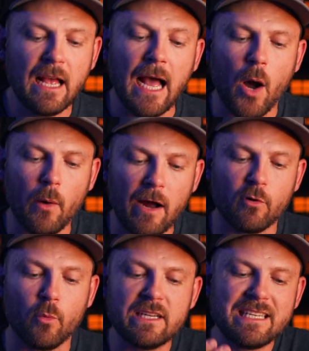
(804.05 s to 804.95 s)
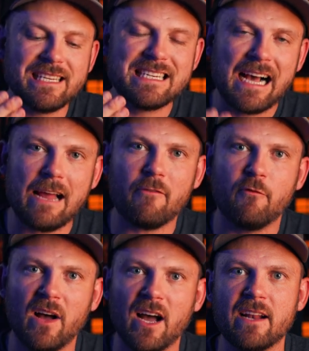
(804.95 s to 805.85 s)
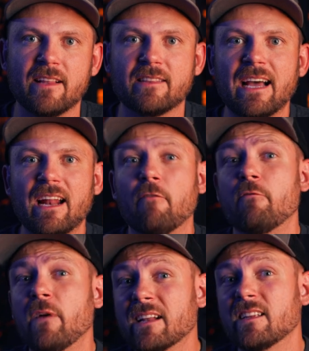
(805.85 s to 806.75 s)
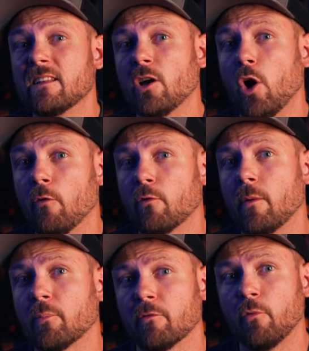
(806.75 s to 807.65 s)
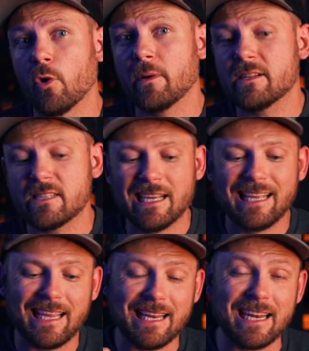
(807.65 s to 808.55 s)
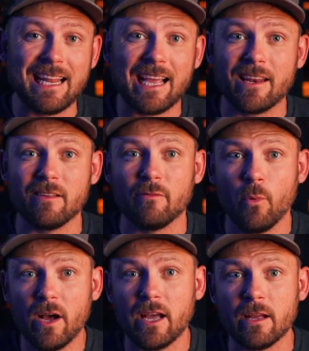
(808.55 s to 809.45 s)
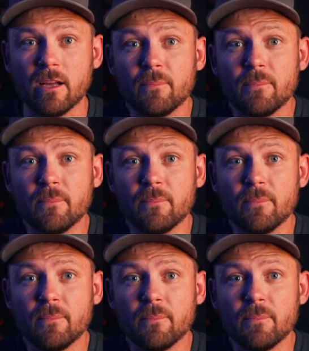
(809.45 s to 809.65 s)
However, we did not find that that affected the overall performance in a negative way.